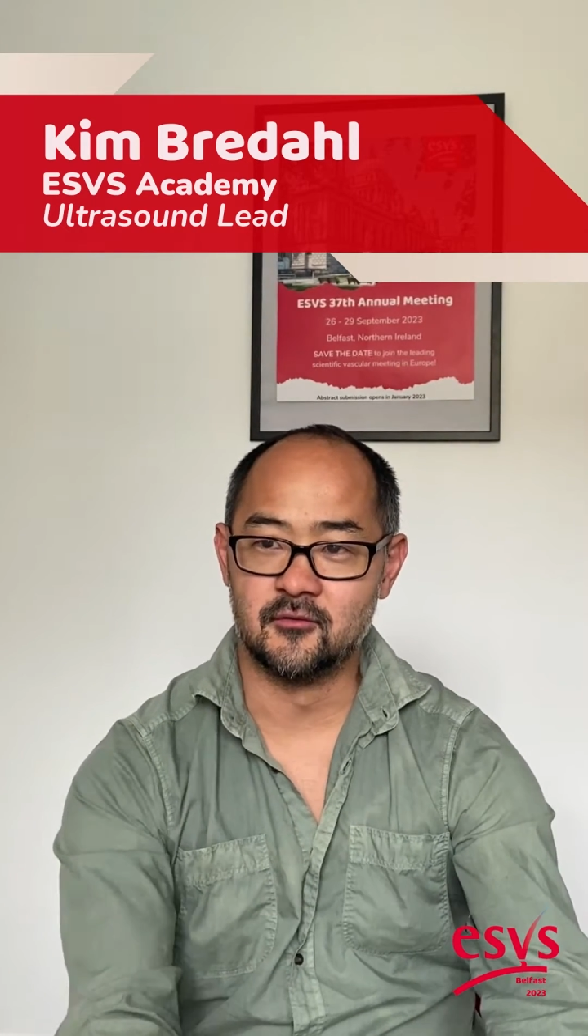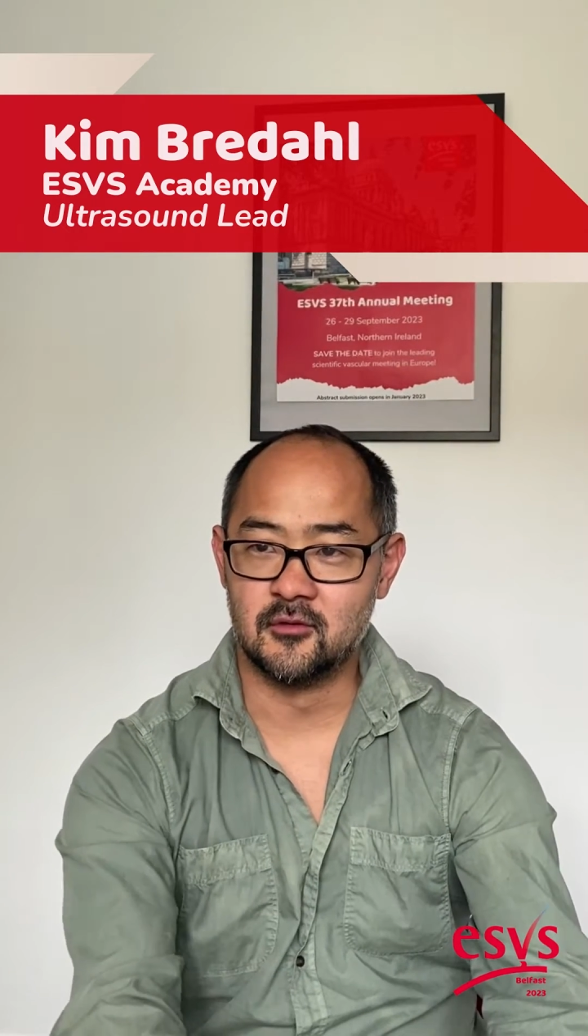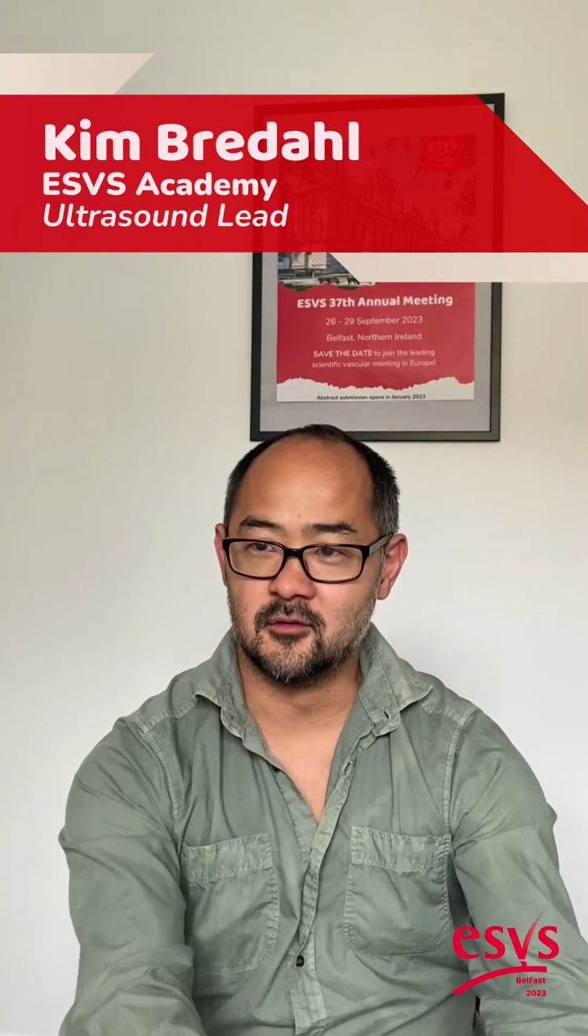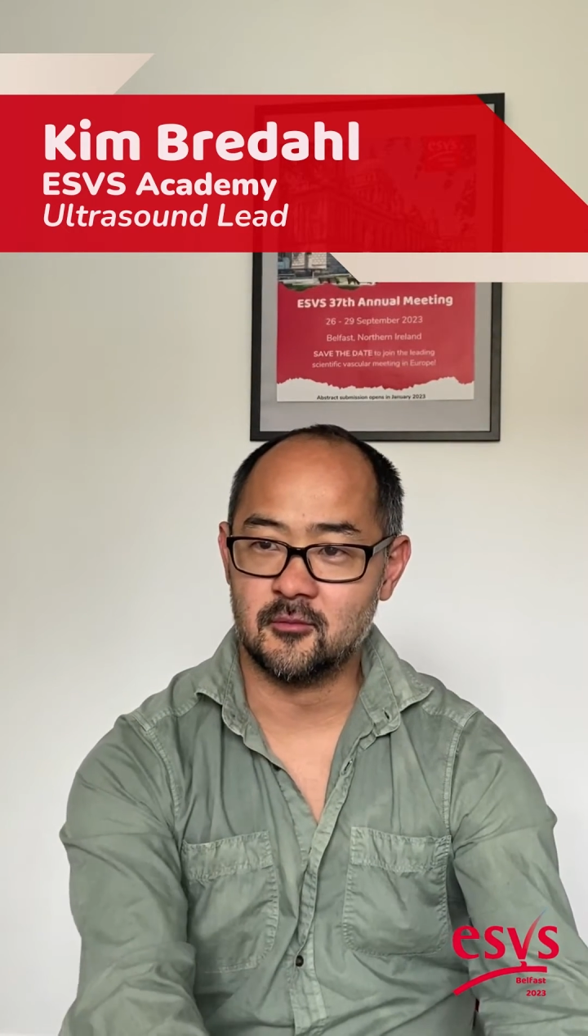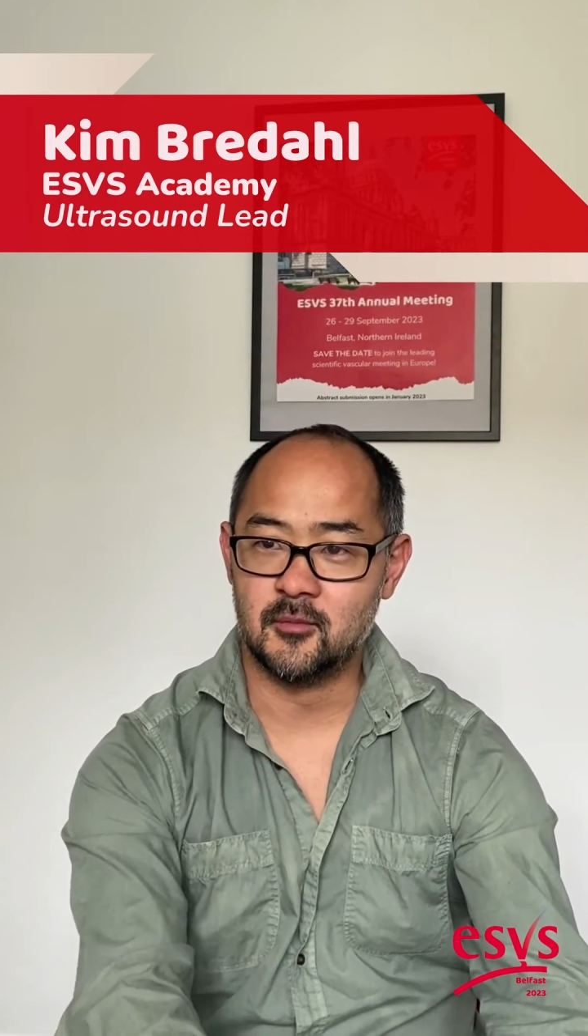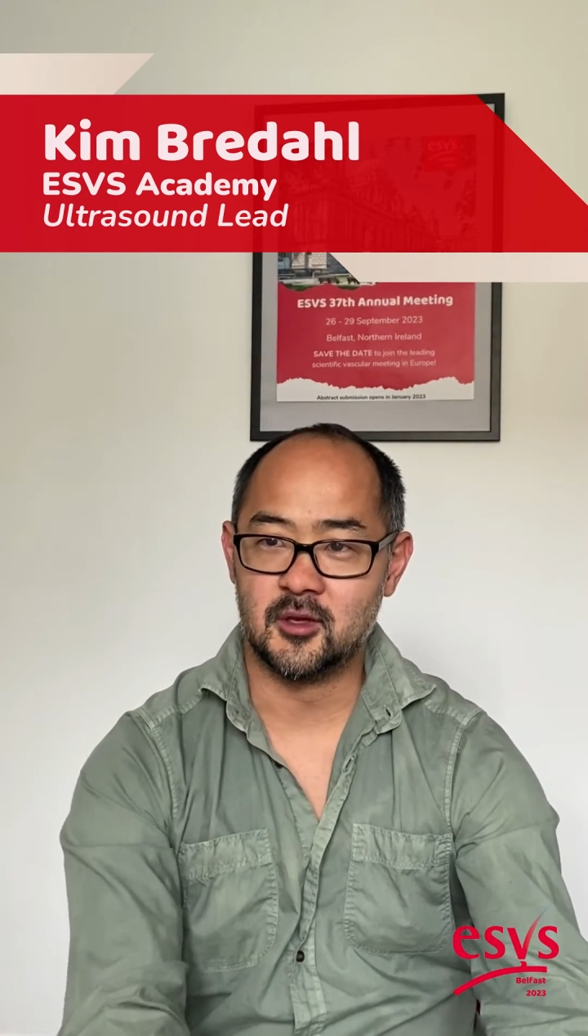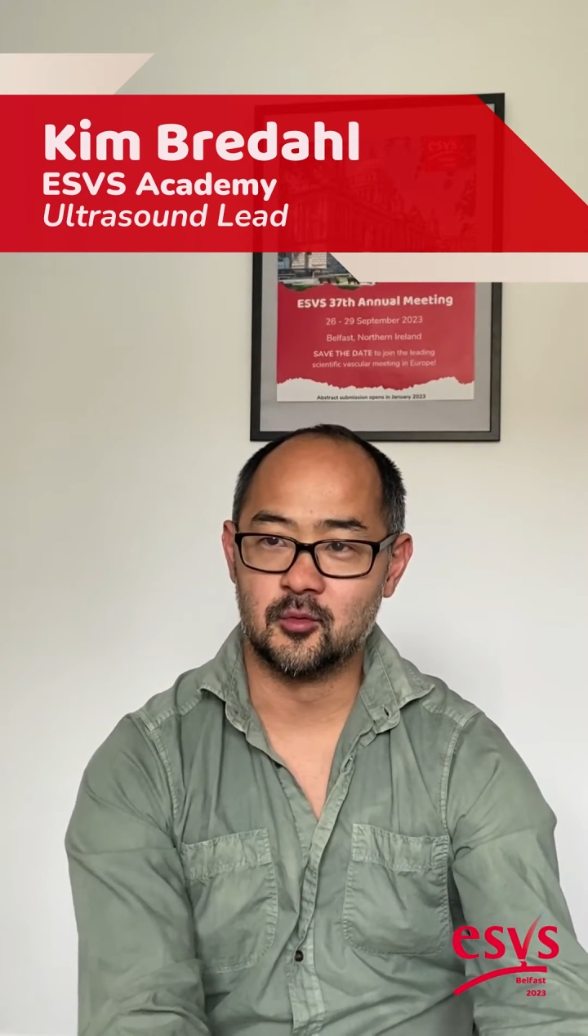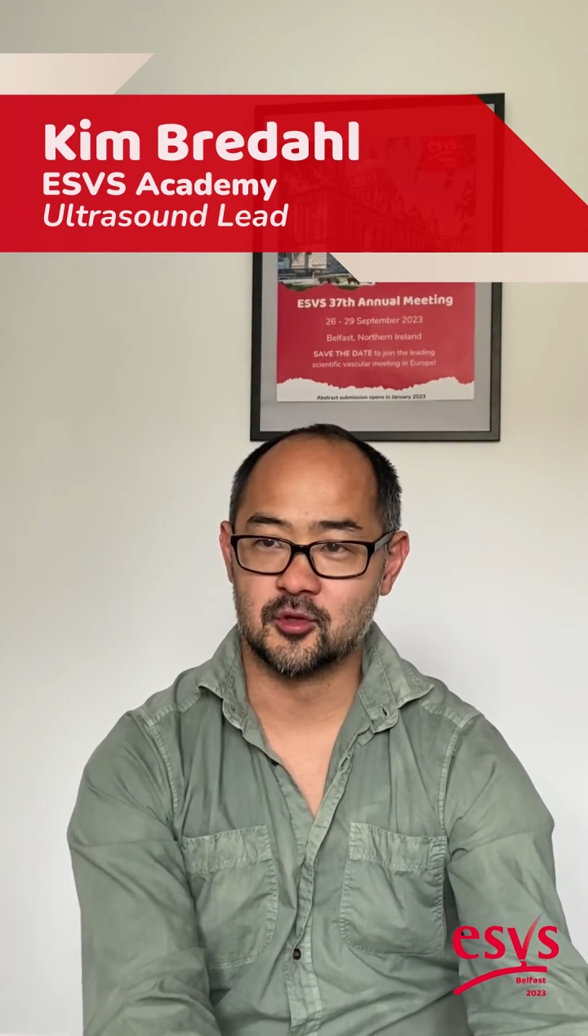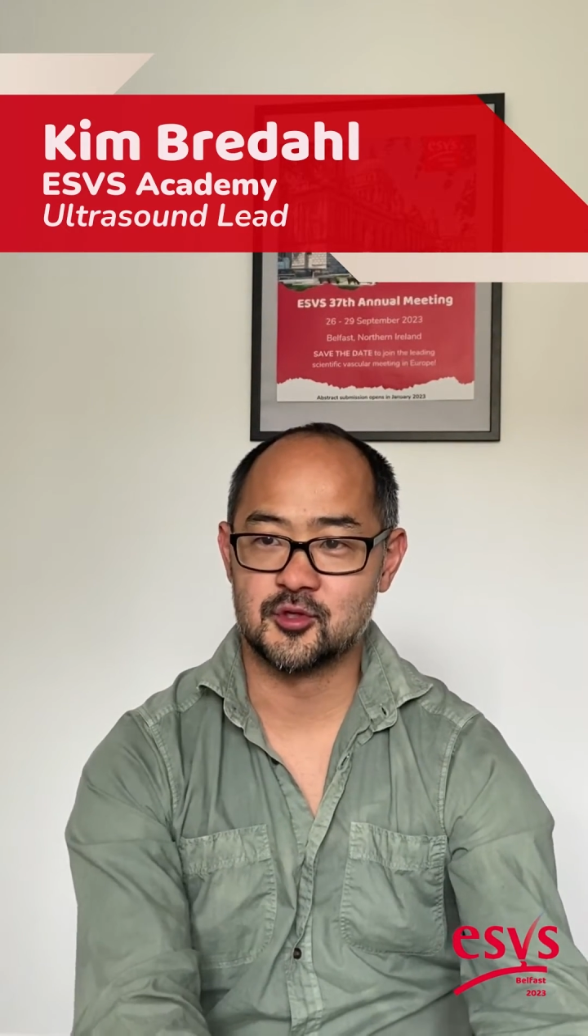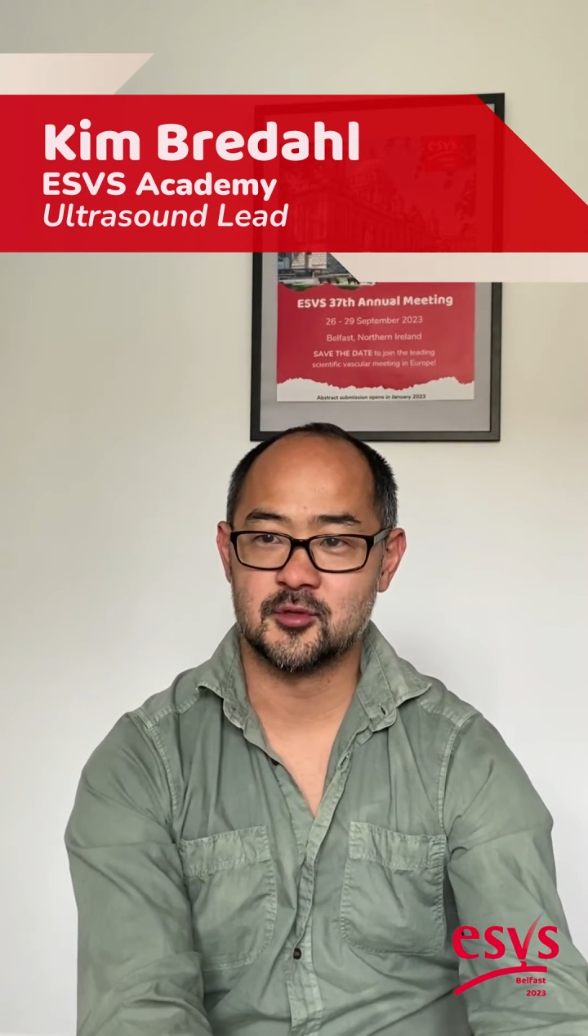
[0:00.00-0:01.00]
the mini
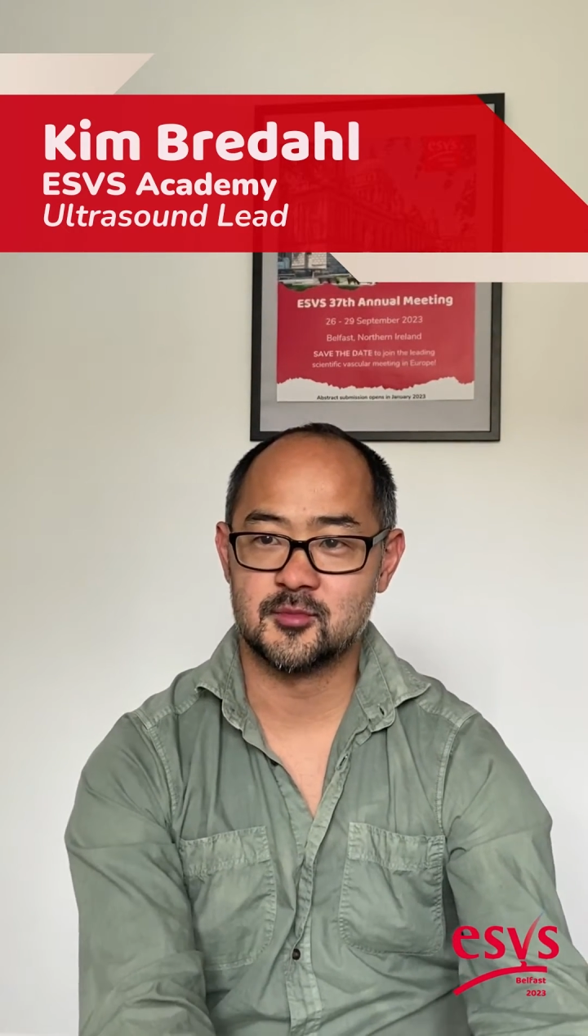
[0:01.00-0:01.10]
workshop.